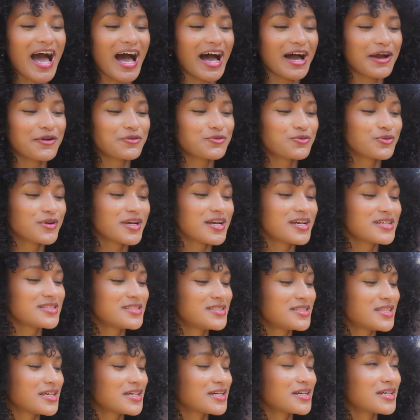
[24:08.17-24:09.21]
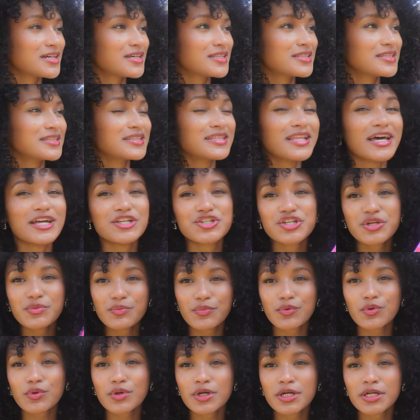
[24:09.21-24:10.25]
I read the
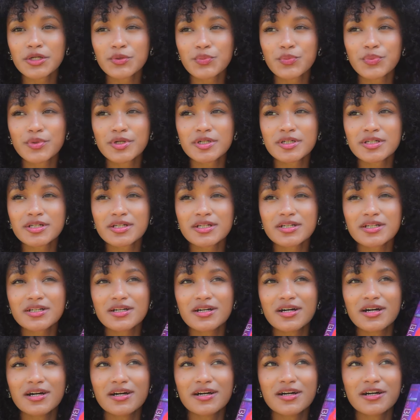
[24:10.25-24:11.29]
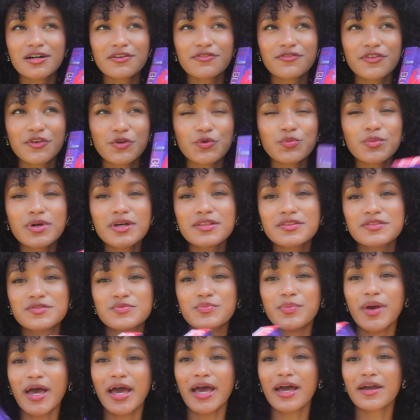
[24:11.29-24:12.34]
Legendborn book a few months
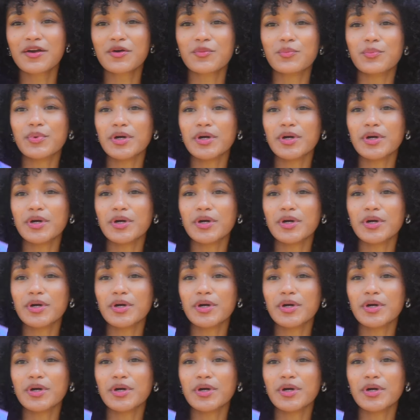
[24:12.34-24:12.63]
back,